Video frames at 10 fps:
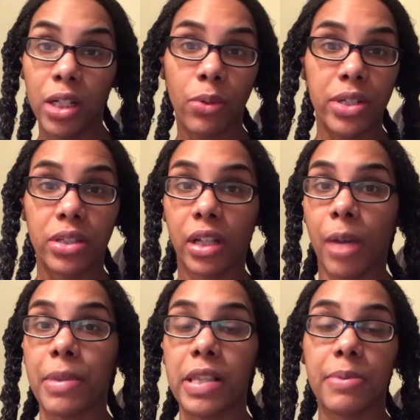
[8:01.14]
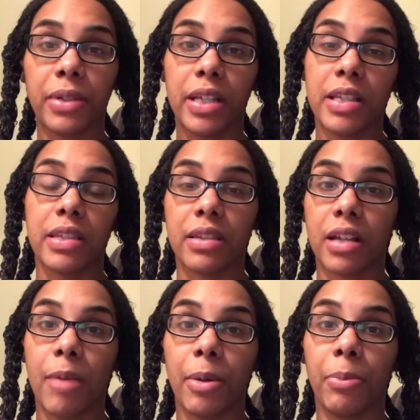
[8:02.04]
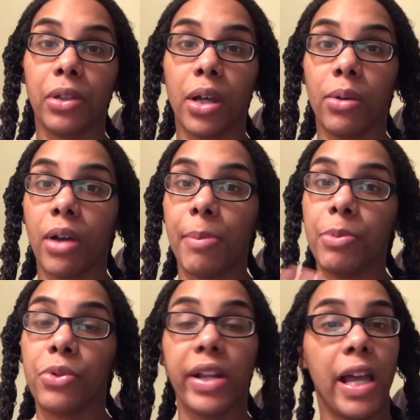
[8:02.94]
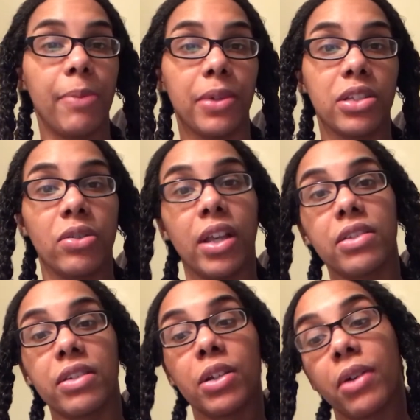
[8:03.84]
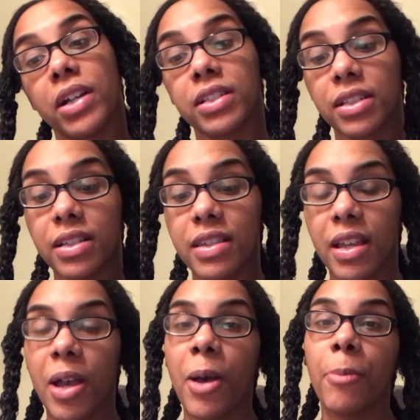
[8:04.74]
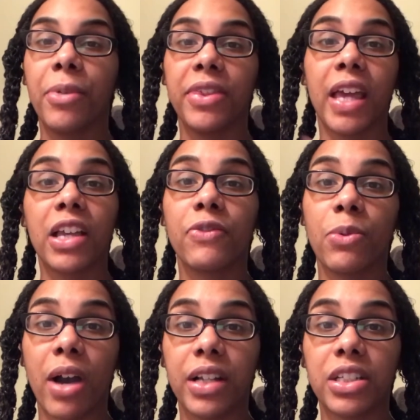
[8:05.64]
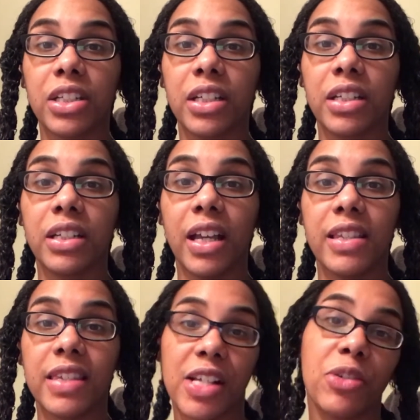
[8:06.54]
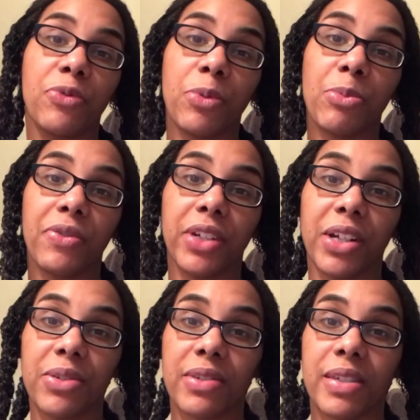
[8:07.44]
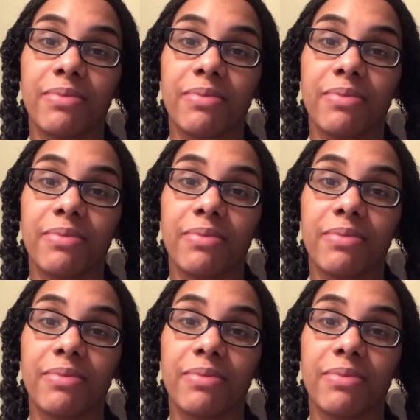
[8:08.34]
questions or comments, please comment below. I'll be more than happy to answer any questions. But thank you for watching, and stay tuned for more videos.